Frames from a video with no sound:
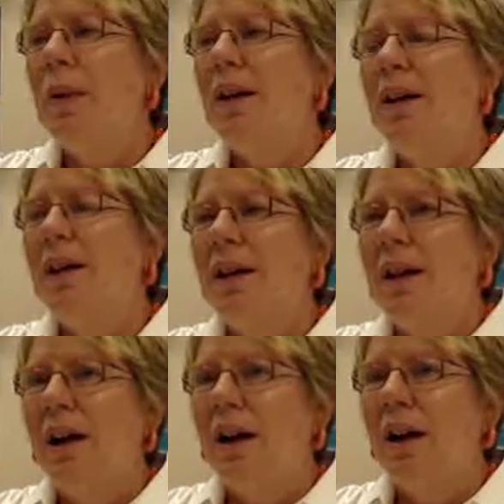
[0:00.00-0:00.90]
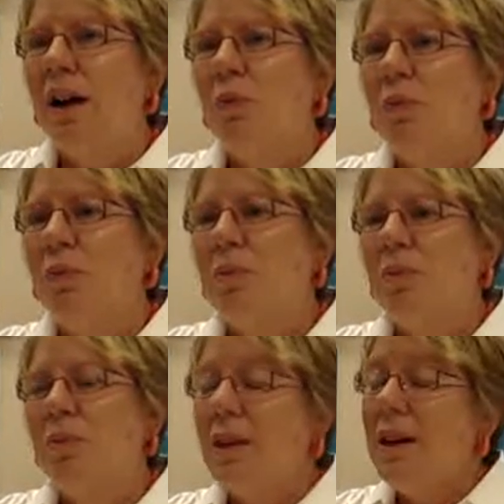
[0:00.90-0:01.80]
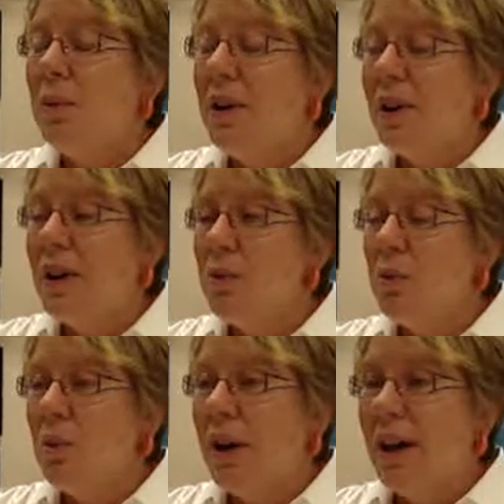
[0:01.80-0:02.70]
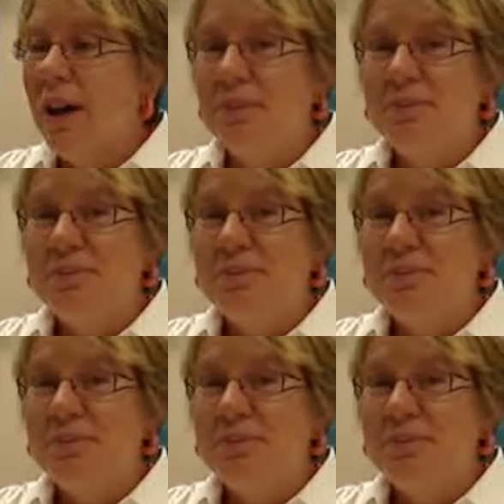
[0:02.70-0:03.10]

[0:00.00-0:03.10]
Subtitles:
But anyway, that's where we're at.